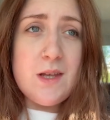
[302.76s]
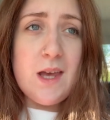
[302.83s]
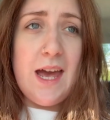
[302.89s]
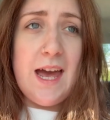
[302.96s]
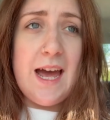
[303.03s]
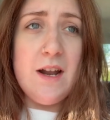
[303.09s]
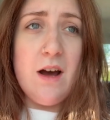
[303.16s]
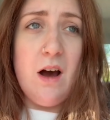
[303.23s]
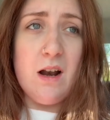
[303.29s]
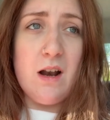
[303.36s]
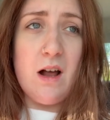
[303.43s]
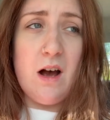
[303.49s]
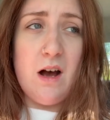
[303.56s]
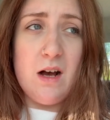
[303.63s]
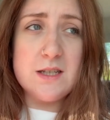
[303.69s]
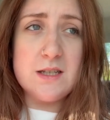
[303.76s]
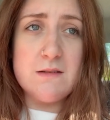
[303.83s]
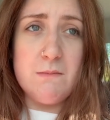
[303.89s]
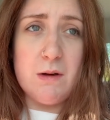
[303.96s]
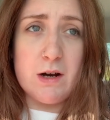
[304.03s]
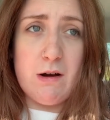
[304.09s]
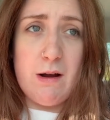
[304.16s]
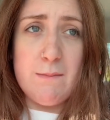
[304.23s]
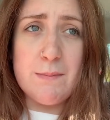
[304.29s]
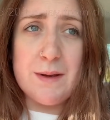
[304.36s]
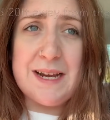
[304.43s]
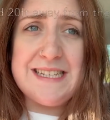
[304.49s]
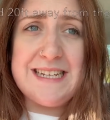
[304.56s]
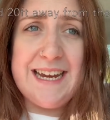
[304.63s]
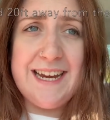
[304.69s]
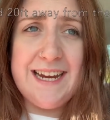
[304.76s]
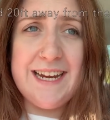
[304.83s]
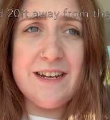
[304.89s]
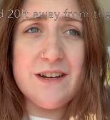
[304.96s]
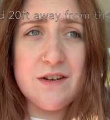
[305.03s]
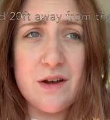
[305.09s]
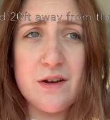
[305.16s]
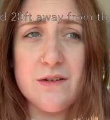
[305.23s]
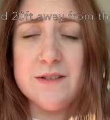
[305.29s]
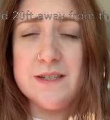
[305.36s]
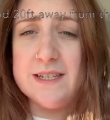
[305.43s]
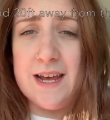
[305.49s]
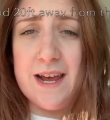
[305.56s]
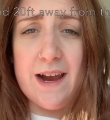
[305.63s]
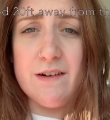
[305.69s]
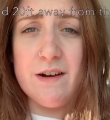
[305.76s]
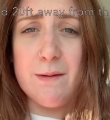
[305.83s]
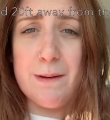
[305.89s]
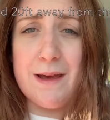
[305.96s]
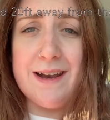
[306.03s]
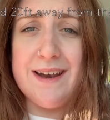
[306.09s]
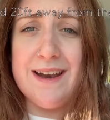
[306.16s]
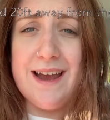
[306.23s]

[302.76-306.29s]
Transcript: and I'll ask my grand because he knows this area better than